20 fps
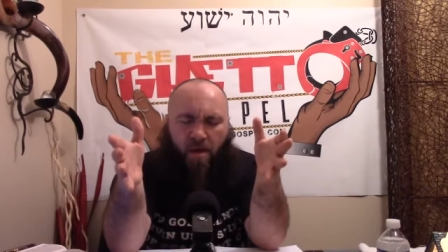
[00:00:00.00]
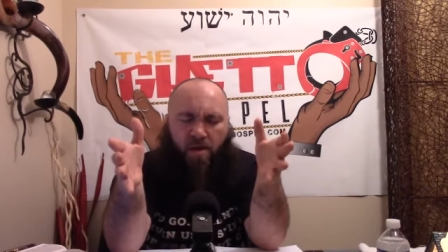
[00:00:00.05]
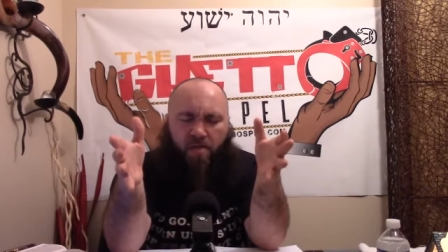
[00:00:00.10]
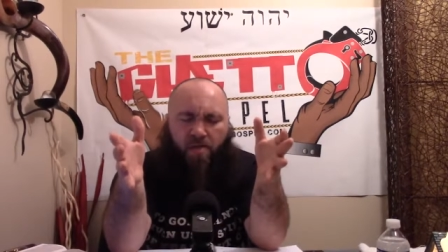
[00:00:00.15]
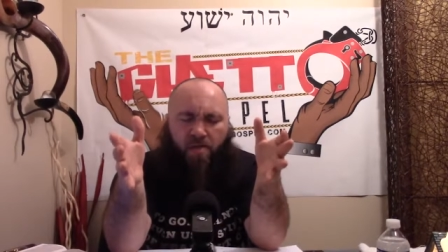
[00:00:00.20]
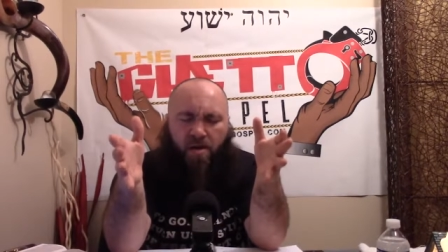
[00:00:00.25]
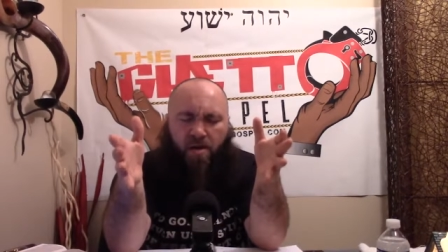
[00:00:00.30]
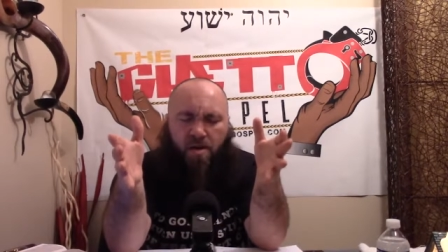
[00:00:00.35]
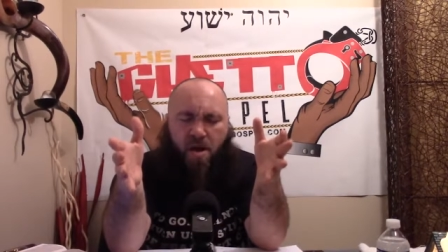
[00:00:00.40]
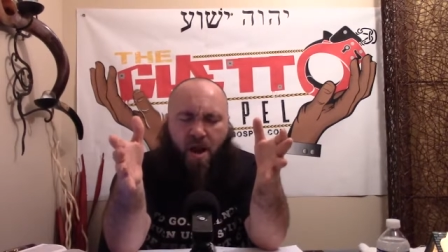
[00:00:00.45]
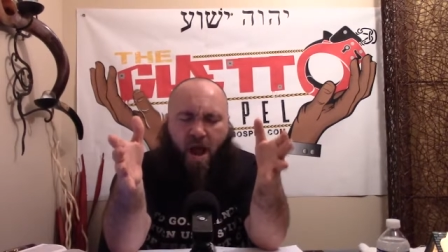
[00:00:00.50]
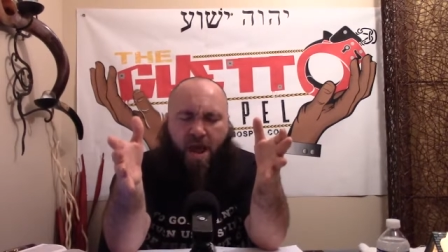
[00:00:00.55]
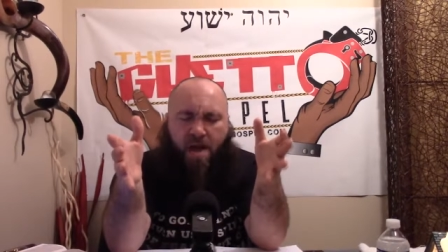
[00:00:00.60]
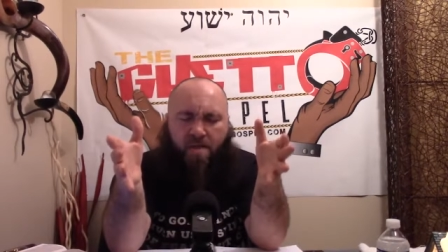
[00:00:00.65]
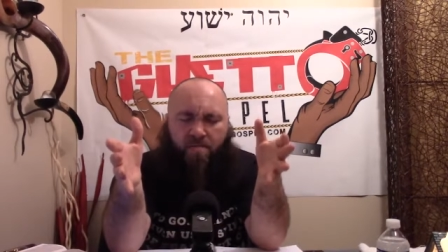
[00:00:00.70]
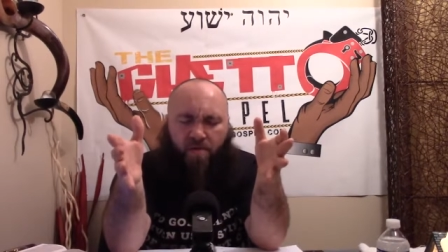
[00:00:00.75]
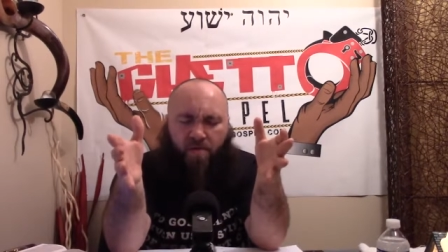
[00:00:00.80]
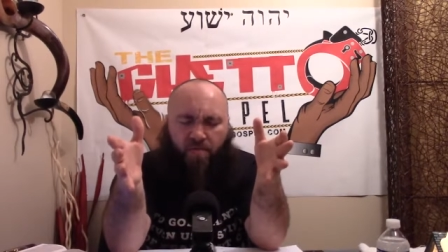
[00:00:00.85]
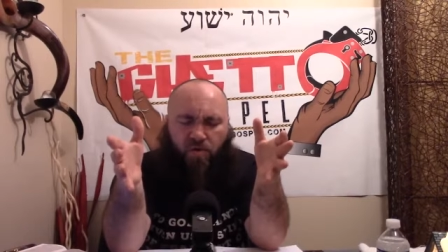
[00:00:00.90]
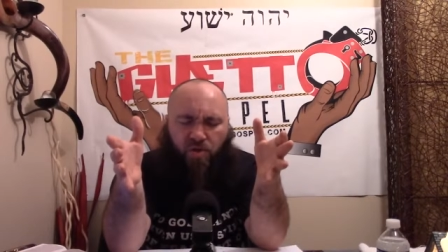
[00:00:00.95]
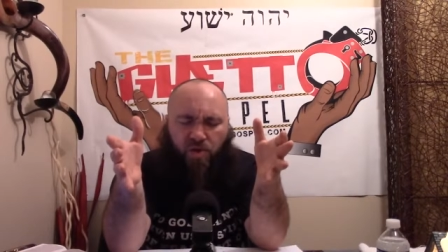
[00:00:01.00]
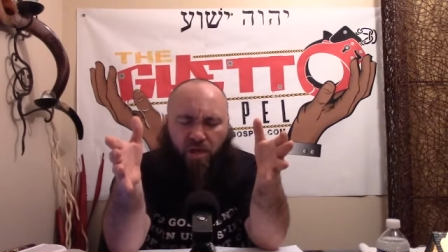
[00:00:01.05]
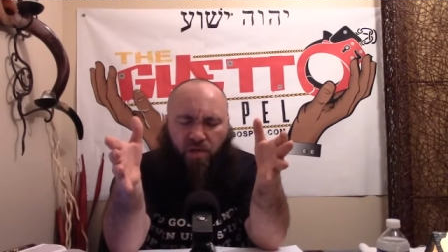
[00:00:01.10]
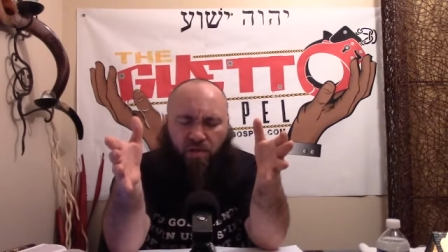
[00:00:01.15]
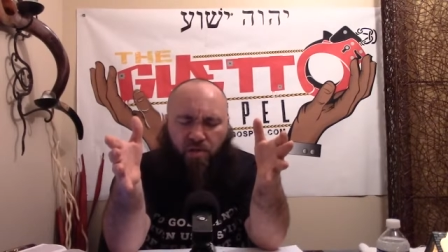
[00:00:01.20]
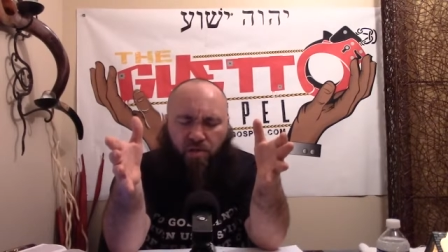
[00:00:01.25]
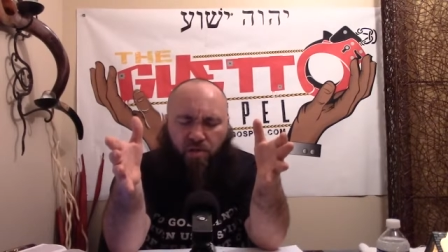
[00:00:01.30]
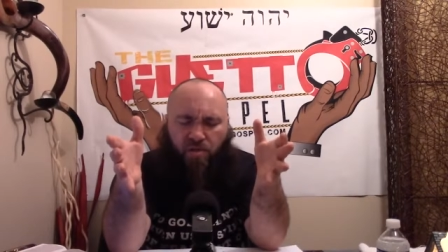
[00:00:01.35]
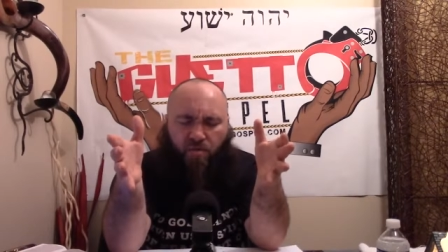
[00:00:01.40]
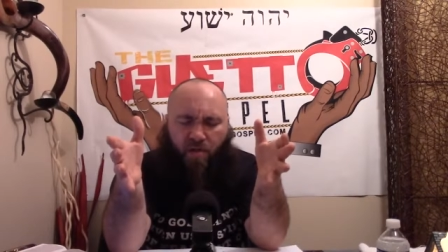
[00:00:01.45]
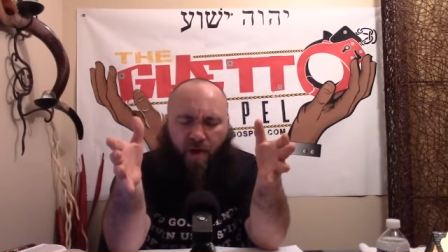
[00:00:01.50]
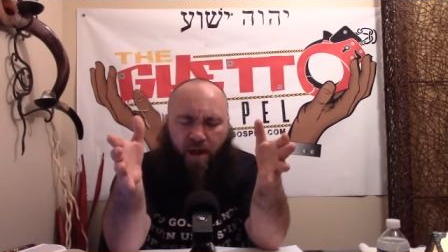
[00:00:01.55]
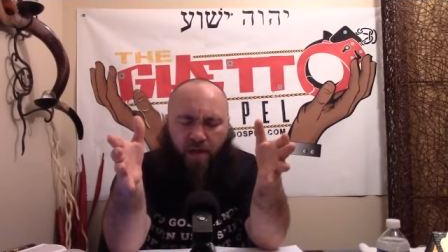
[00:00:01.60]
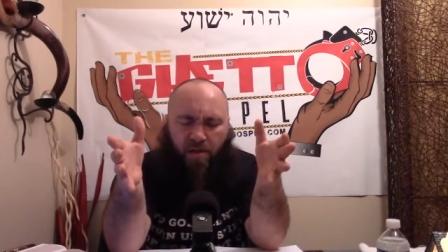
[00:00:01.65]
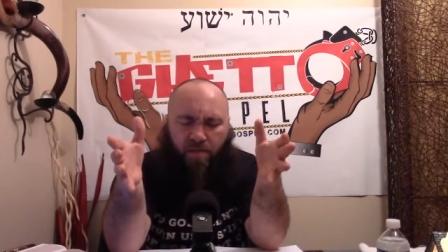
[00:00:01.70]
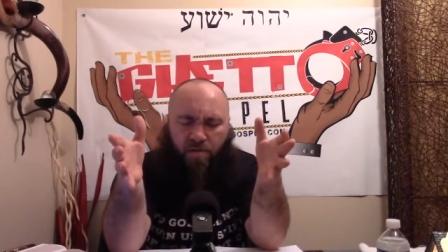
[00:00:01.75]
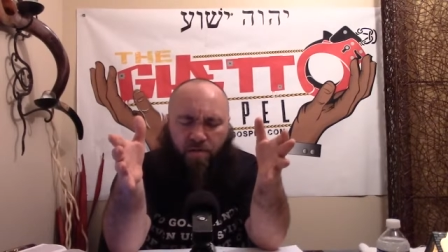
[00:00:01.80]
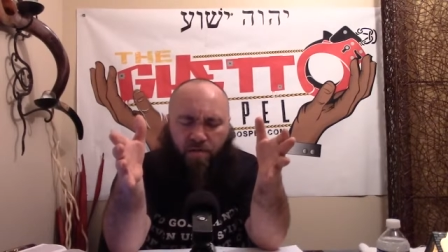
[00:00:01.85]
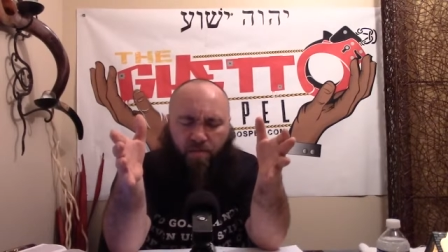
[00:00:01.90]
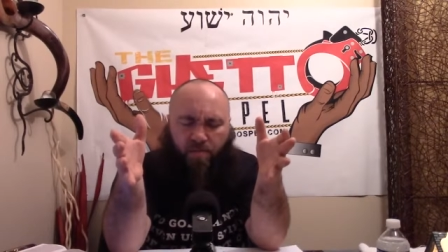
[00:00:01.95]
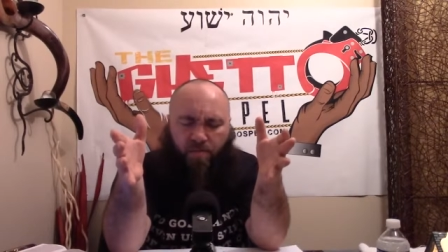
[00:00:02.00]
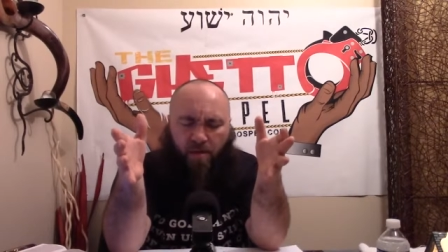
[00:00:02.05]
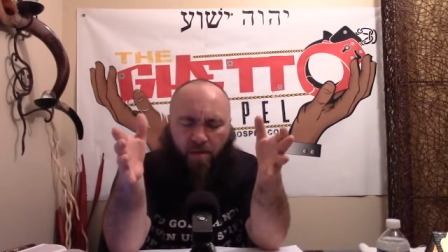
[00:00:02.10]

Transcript: In the name of Jesus Christ.